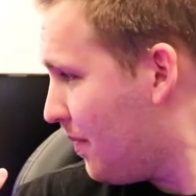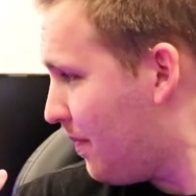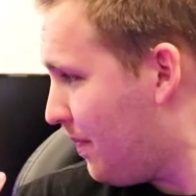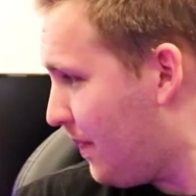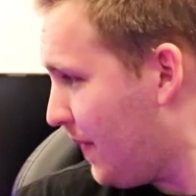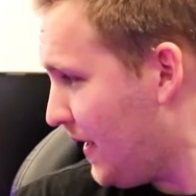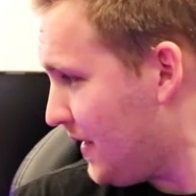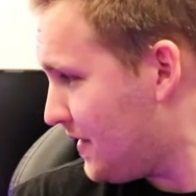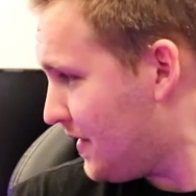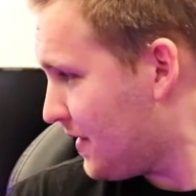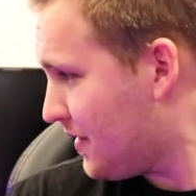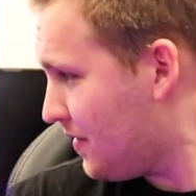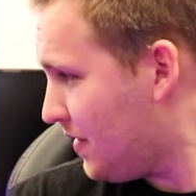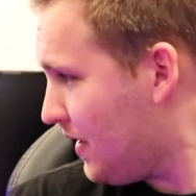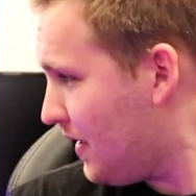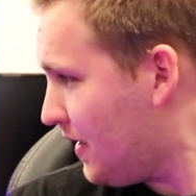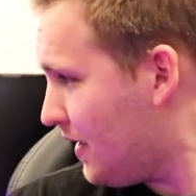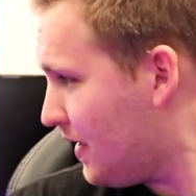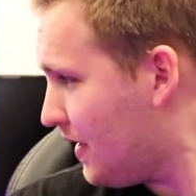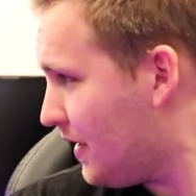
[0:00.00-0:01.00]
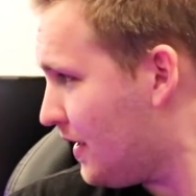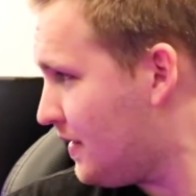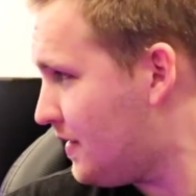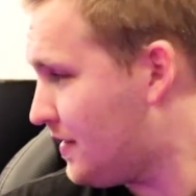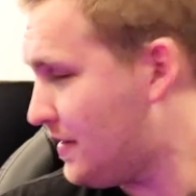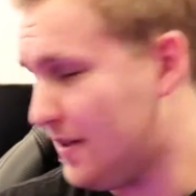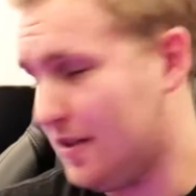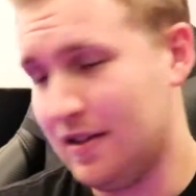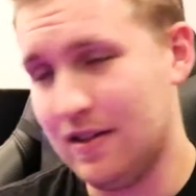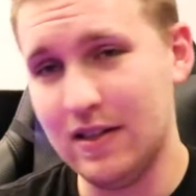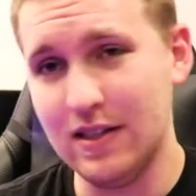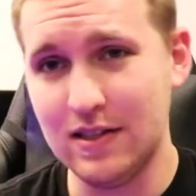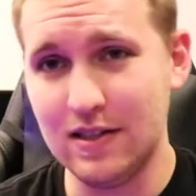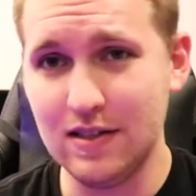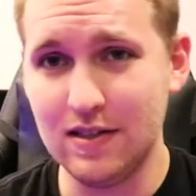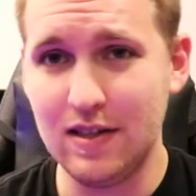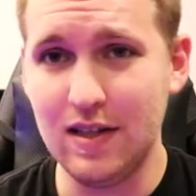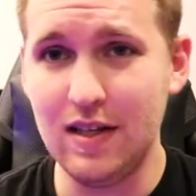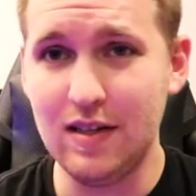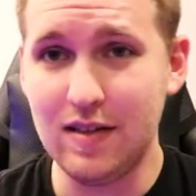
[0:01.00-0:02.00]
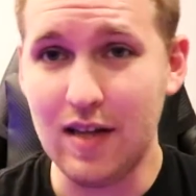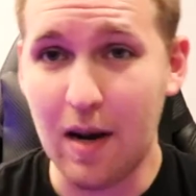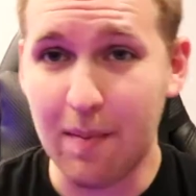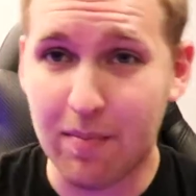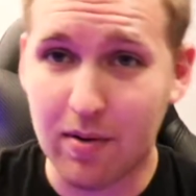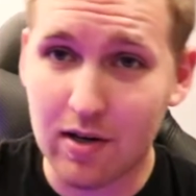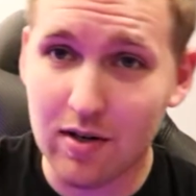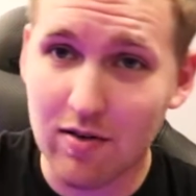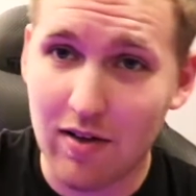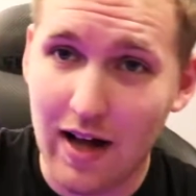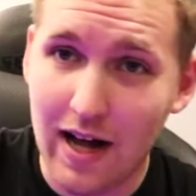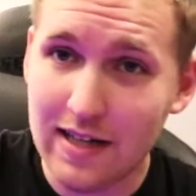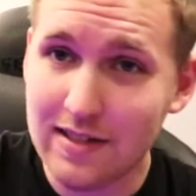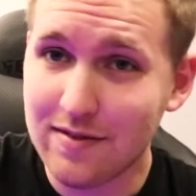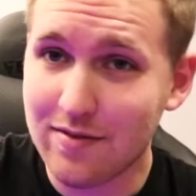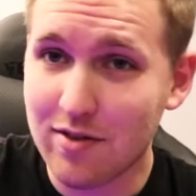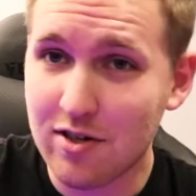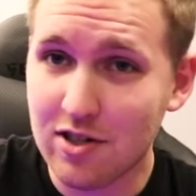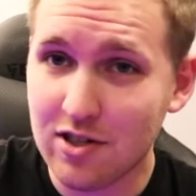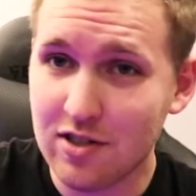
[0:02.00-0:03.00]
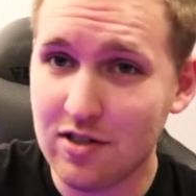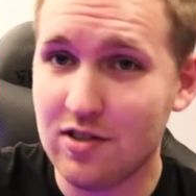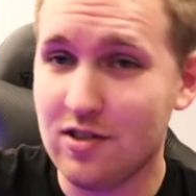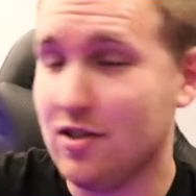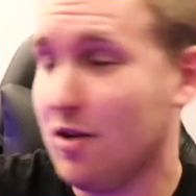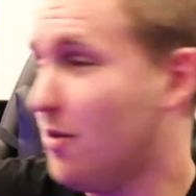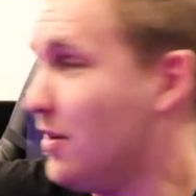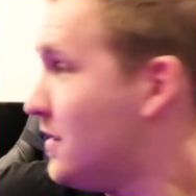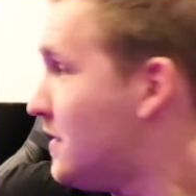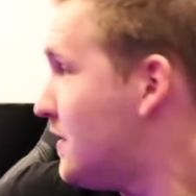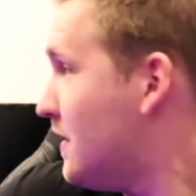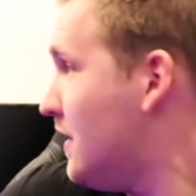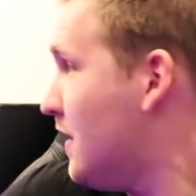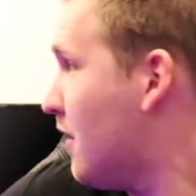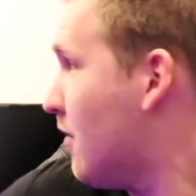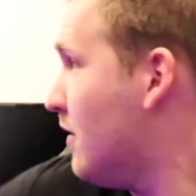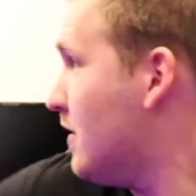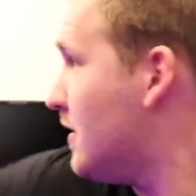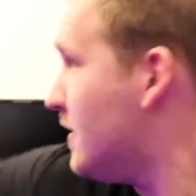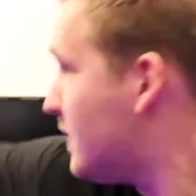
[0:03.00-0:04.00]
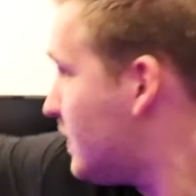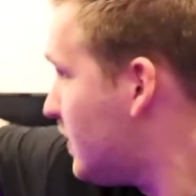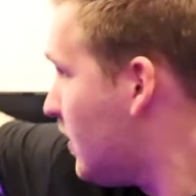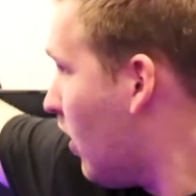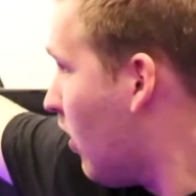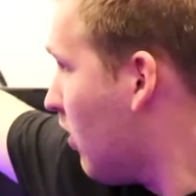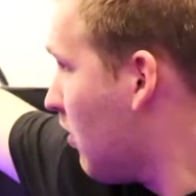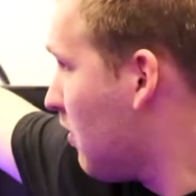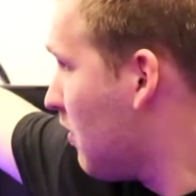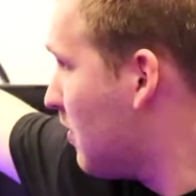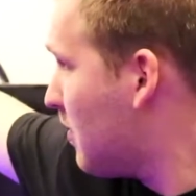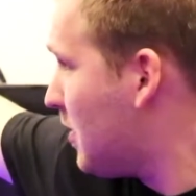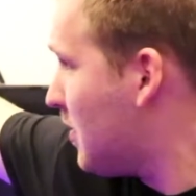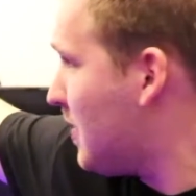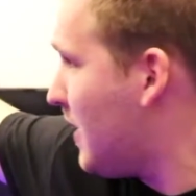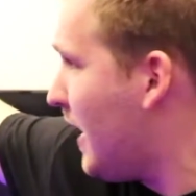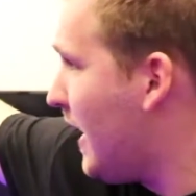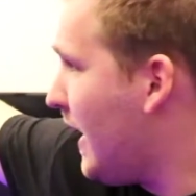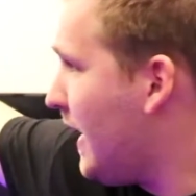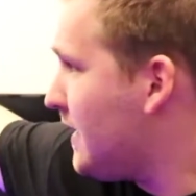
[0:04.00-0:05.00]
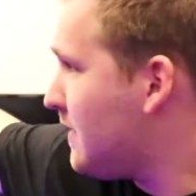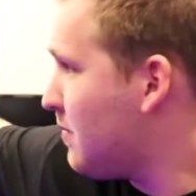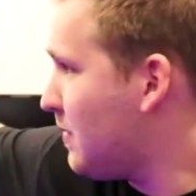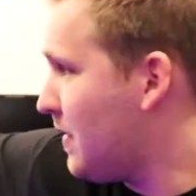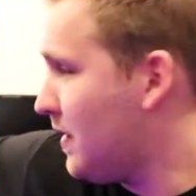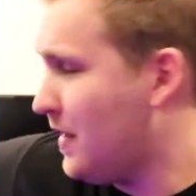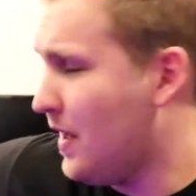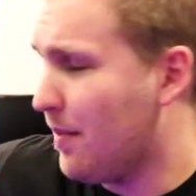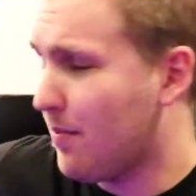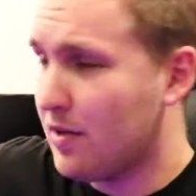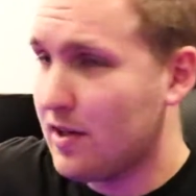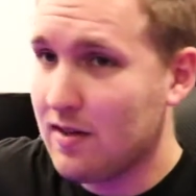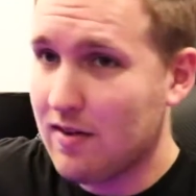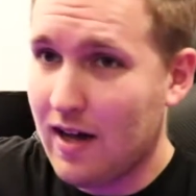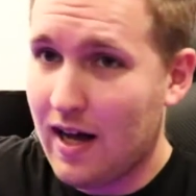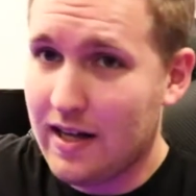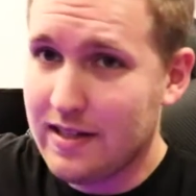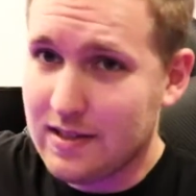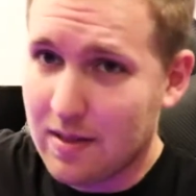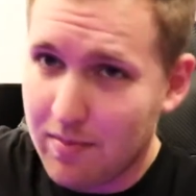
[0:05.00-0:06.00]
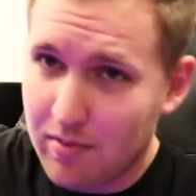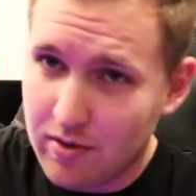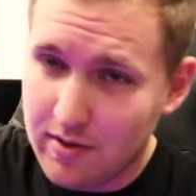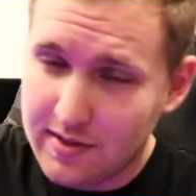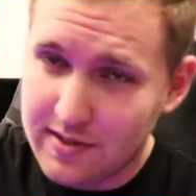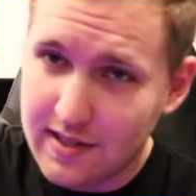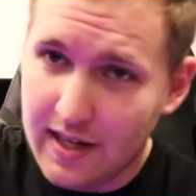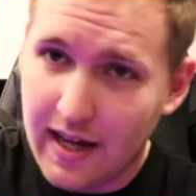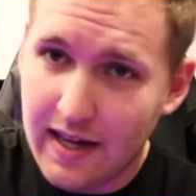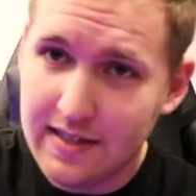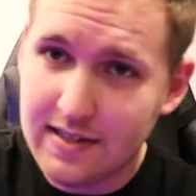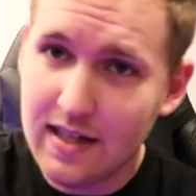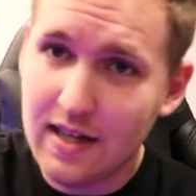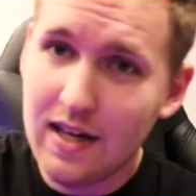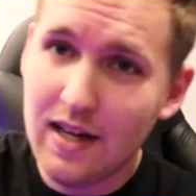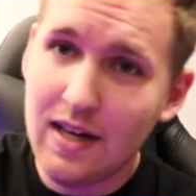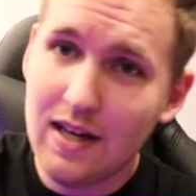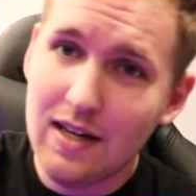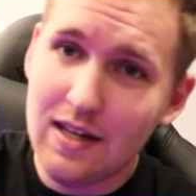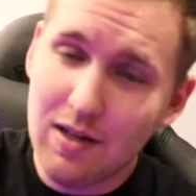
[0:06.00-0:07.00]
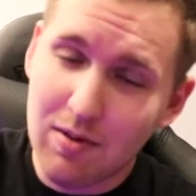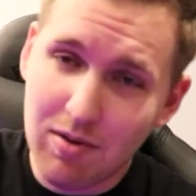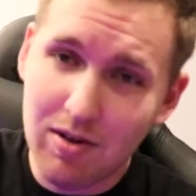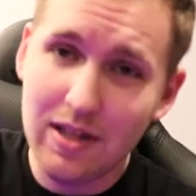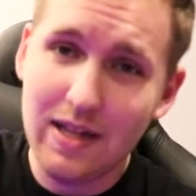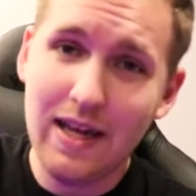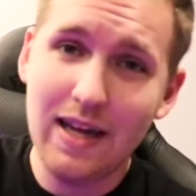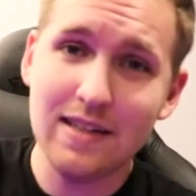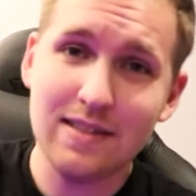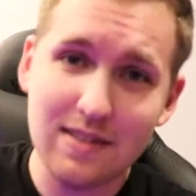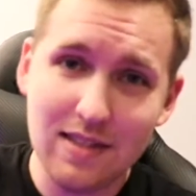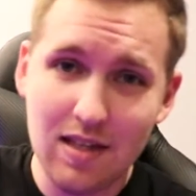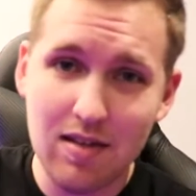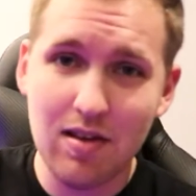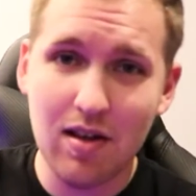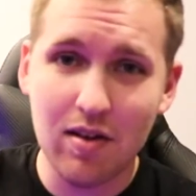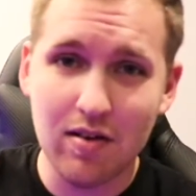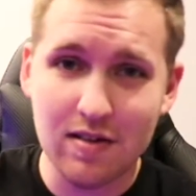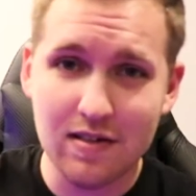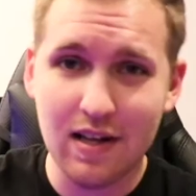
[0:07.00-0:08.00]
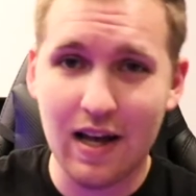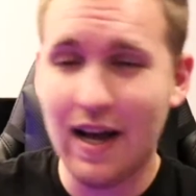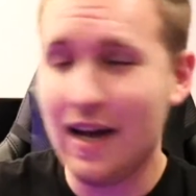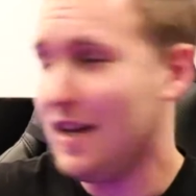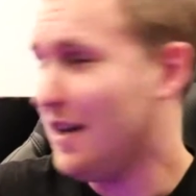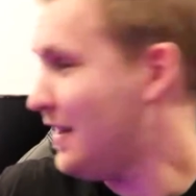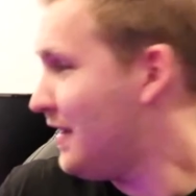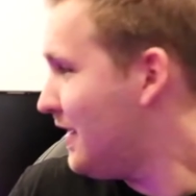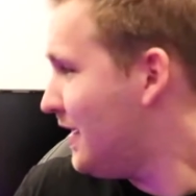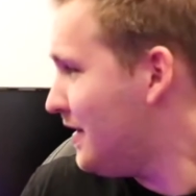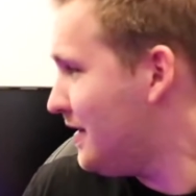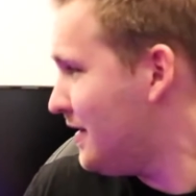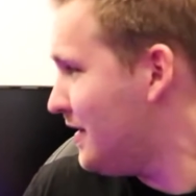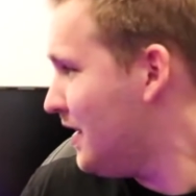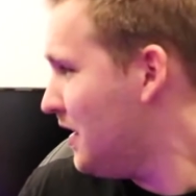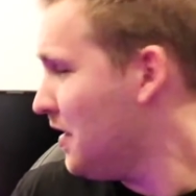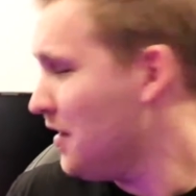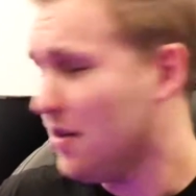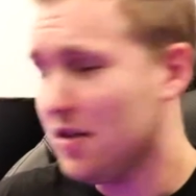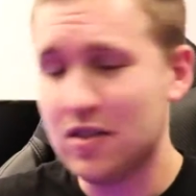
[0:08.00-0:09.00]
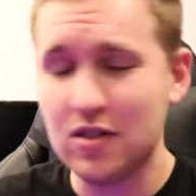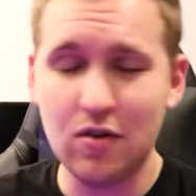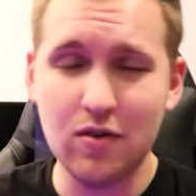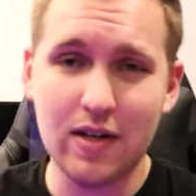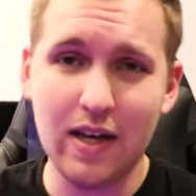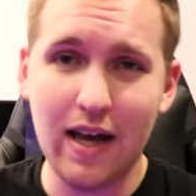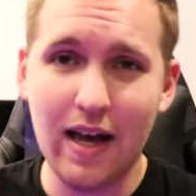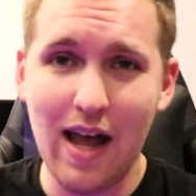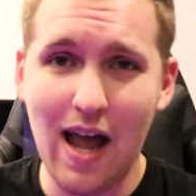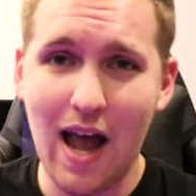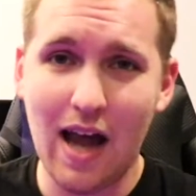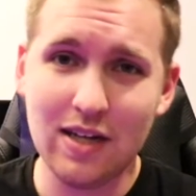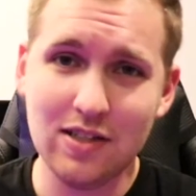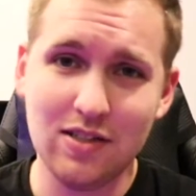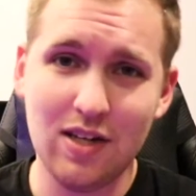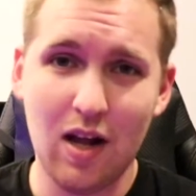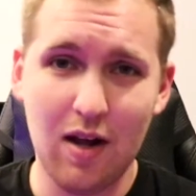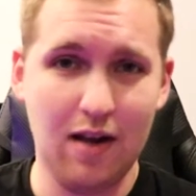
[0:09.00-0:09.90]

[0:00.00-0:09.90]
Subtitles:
Basically, this is the tempered glass version, so it's it's the all aluminum case with the tempered glass on both sides. You really can't see the other side. It looks okay actually.